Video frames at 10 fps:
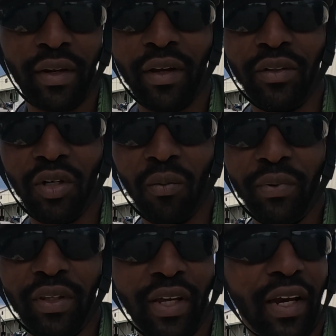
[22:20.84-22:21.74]
You know,
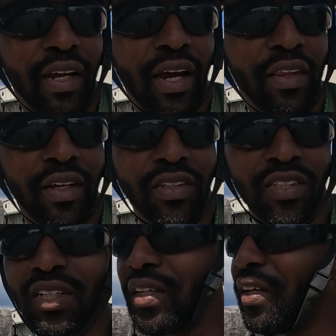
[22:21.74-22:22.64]
don't be the kind of guy that
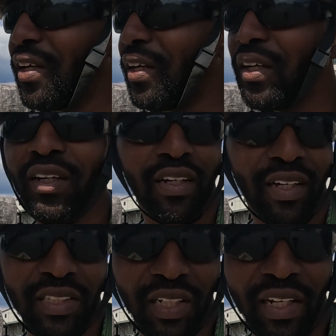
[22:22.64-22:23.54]
gets
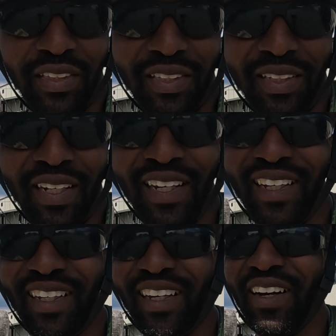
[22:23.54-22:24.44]
lazy,
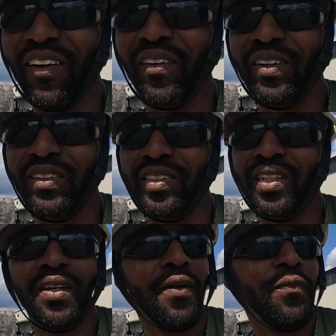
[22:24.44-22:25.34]
you know,
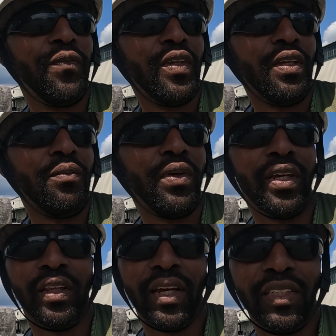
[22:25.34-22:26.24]
because
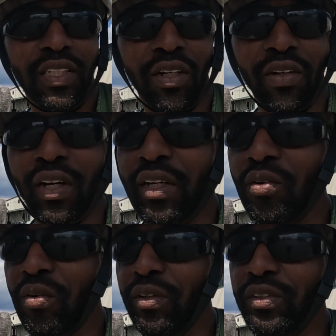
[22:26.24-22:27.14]
being lazy or cutting
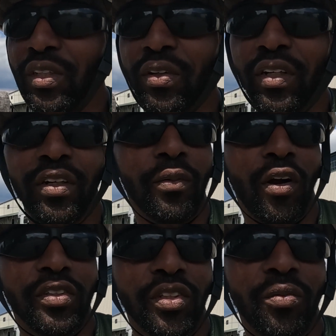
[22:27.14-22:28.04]
corners, you know, can end up
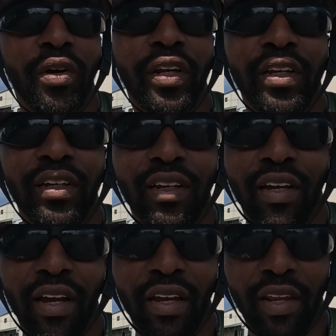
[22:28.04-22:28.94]
costing you money.
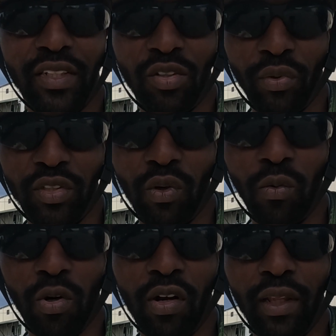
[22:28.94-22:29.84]
And that's the reason
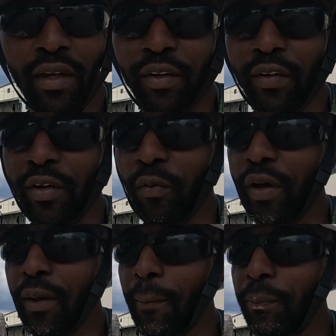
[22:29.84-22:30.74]
why we're all out here
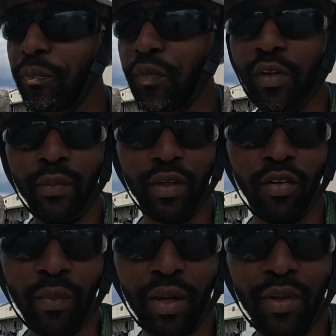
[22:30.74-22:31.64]
anyway. You mean,
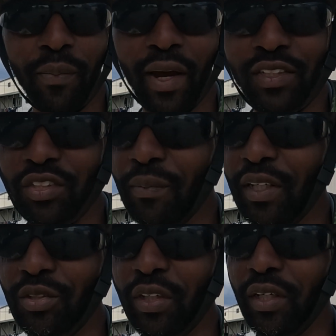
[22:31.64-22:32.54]
you may be passionate
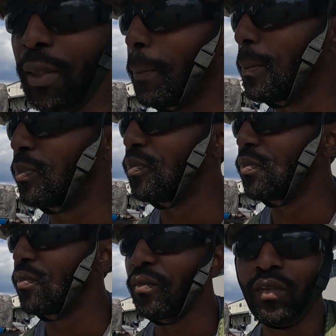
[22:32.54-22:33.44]
about trucking,
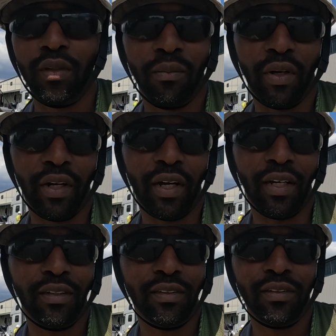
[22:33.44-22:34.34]
but
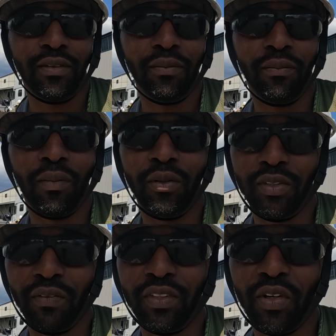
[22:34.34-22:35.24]

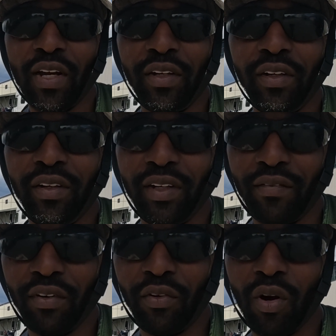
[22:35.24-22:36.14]
most of us are out here,
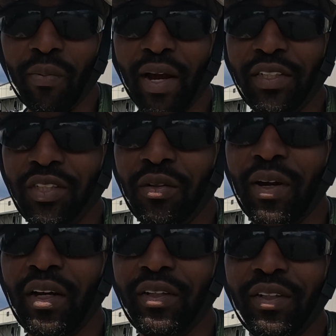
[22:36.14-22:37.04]
even if you are passionate
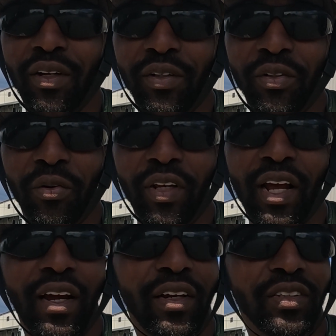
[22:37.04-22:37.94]
about it, you know, you're doing it
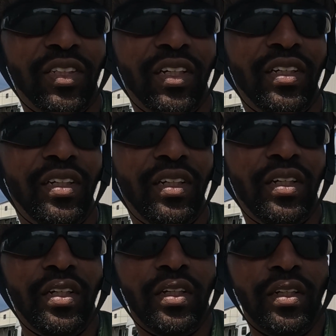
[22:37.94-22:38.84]
out here
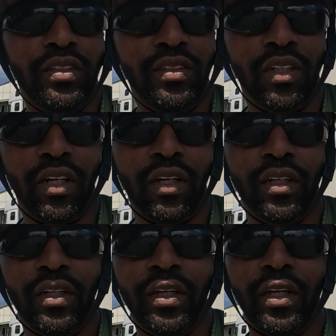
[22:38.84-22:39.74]

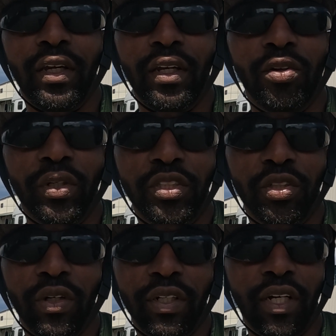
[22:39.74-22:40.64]
to increase
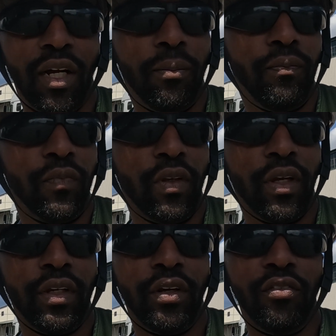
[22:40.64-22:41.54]
your income
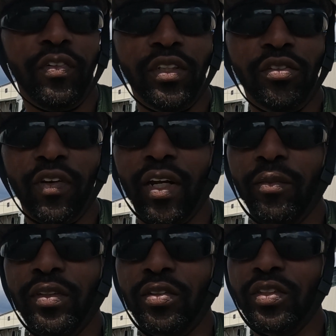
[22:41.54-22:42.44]
and, you know, feed your
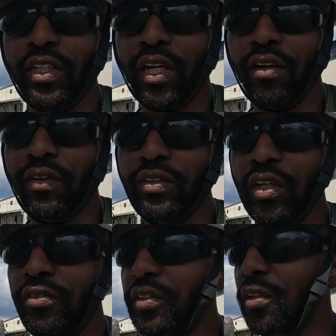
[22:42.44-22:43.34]
families or take care of yourself.